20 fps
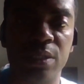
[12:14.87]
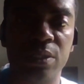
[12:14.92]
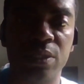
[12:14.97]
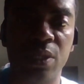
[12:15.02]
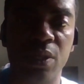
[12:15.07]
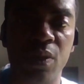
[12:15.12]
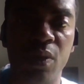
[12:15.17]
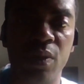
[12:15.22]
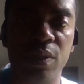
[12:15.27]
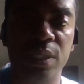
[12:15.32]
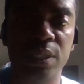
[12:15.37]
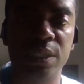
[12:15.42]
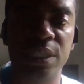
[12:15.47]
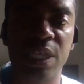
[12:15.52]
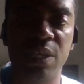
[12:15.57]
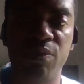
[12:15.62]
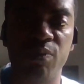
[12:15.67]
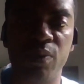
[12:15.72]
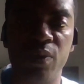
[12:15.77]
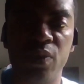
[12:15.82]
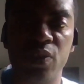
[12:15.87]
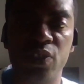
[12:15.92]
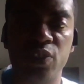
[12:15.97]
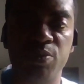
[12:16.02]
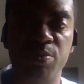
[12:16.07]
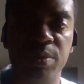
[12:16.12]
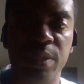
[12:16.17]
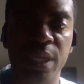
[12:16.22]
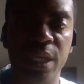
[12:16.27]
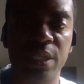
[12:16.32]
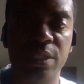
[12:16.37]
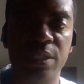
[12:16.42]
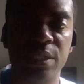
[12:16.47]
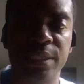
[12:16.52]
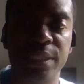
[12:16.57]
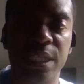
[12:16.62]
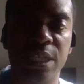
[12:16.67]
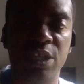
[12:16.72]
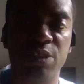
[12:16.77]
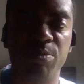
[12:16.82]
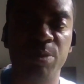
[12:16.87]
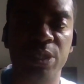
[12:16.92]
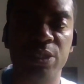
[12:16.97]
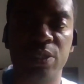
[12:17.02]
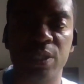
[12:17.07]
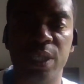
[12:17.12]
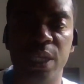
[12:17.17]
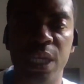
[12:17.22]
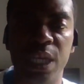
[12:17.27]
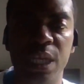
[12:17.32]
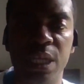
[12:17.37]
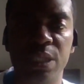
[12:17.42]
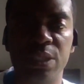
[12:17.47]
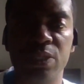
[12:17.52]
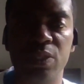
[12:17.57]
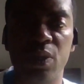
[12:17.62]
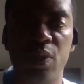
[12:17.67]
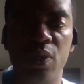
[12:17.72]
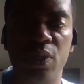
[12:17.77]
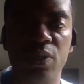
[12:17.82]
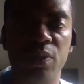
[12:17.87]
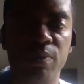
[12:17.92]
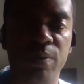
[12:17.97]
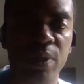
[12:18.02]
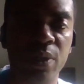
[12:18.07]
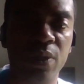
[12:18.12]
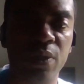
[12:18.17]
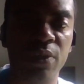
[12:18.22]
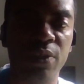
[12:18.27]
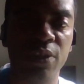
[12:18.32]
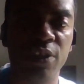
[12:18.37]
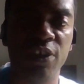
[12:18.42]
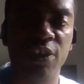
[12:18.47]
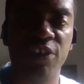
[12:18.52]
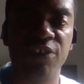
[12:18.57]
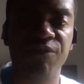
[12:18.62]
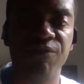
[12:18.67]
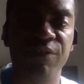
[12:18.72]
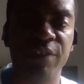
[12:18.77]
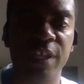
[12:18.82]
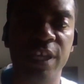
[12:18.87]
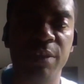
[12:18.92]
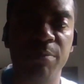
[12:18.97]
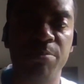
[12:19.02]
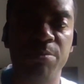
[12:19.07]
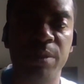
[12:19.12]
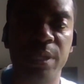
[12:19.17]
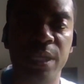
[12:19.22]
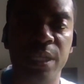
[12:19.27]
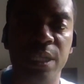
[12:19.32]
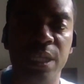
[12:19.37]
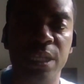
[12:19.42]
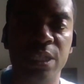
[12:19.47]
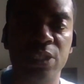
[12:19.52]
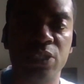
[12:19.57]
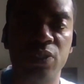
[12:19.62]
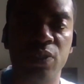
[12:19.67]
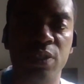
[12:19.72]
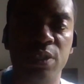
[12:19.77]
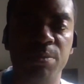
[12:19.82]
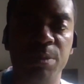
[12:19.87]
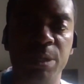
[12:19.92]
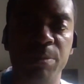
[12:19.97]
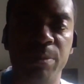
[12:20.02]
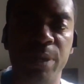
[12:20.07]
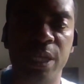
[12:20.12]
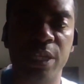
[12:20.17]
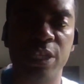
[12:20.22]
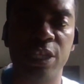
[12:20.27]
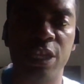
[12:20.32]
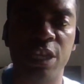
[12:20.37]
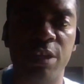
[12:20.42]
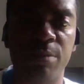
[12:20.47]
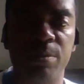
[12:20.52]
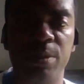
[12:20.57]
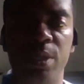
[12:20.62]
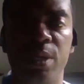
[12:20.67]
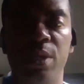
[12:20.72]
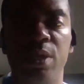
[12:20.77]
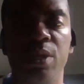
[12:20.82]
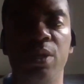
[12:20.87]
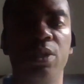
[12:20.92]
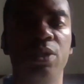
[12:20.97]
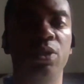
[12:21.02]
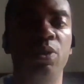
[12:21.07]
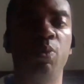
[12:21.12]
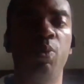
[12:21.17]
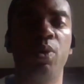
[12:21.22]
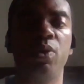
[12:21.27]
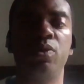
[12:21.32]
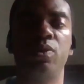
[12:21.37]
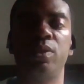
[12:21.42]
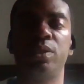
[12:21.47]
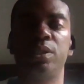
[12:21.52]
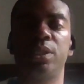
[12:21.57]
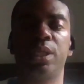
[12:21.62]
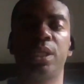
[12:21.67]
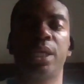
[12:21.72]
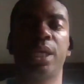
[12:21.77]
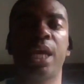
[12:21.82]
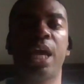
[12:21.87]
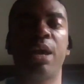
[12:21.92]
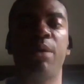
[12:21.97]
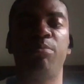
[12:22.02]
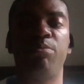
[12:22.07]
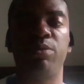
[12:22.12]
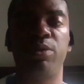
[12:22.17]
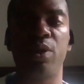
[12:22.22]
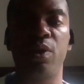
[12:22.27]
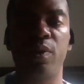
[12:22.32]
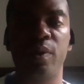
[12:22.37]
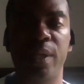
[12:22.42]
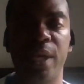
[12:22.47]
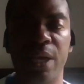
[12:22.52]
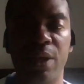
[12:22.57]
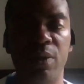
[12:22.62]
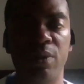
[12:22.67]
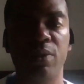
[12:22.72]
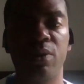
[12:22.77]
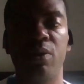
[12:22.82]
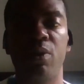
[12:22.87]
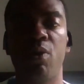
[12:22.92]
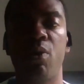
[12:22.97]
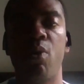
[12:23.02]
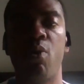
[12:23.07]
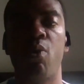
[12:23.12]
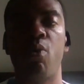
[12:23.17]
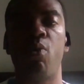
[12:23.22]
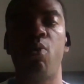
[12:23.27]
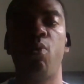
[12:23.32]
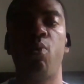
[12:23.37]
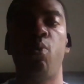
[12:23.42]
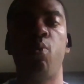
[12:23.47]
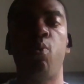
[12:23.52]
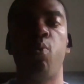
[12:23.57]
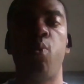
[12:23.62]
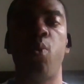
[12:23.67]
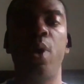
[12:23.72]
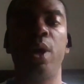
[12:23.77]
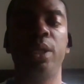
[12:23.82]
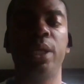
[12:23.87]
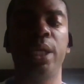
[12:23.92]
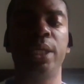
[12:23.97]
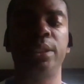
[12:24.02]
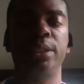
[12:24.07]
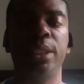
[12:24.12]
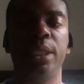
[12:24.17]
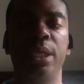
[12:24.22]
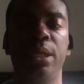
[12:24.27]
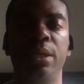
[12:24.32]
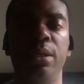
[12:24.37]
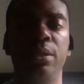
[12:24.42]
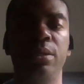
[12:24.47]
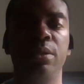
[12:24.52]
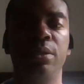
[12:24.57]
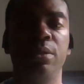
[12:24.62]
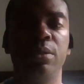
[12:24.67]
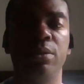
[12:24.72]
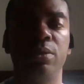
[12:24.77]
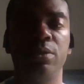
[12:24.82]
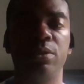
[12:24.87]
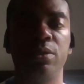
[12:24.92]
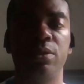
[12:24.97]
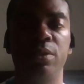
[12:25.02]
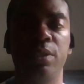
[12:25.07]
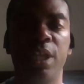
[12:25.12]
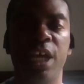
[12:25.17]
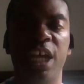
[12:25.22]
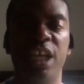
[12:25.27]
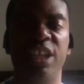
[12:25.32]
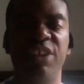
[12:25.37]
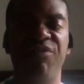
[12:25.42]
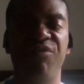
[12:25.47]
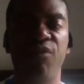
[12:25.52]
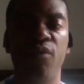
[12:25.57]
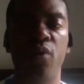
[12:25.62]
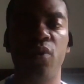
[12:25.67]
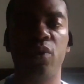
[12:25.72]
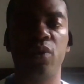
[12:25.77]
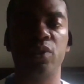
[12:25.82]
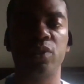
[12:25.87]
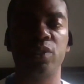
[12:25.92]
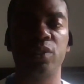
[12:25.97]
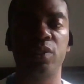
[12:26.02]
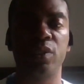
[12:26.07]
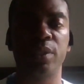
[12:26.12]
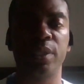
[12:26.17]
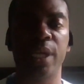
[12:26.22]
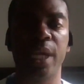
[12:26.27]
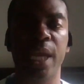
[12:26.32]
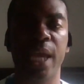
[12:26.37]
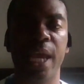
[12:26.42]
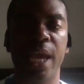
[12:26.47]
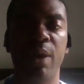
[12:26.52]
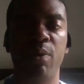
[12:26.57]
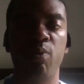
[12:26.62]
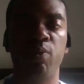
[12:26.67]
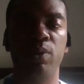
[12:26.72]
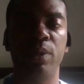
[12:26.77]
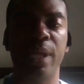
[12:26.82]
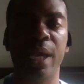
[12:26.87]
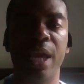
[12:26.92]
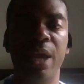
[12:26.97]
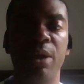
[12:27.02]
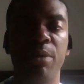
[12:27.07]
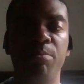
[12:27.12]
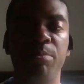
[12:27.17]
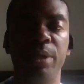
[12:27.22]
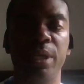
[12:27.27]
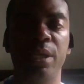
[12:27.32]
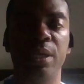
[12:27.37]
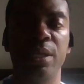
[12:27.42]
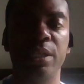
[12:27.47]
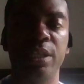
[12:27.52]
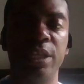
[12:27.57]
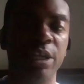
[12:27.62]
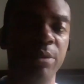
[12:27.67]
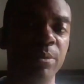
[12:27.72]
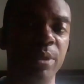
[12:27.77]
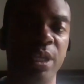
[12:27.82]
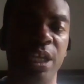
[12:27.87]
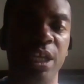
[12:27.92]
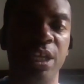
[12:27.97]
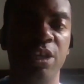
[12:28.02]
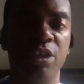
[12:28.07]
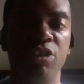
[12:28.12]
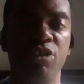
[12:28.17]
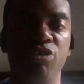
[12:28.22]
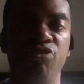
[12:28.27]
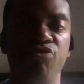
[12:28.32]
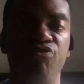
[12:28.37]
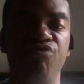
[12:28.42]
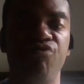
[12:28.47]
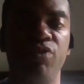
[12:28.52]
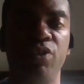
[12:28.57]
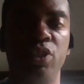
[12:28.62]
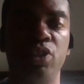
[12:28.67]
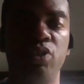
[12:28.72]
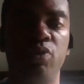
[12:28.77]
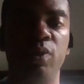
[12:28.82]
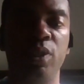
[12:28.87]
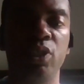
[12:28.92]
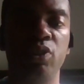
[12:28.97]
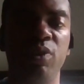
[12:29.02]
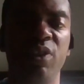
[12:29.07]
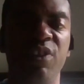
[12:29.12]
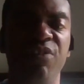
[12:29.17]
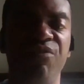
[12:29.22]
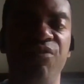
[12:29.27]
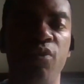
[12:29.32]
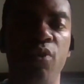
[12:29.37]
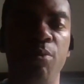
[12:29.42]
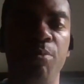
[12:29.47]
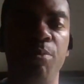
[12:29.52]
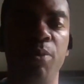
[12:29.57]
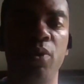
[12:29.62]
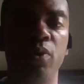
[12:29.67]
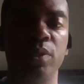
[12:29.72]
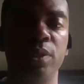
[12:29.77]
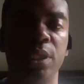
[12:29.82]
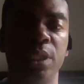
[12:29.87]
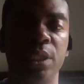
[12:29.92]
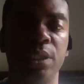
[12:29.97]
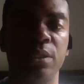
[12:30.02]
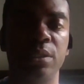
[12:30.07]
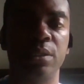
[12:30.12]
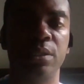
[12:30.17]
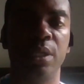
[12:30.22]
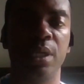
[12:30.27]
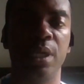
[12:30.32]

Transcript: the Golden State Warriors played the Sacramento Kings on the wall for that play-in tournament matchup. The Warriors got blown out 118 to 94, so they have now been eliminated from the 2024 postseason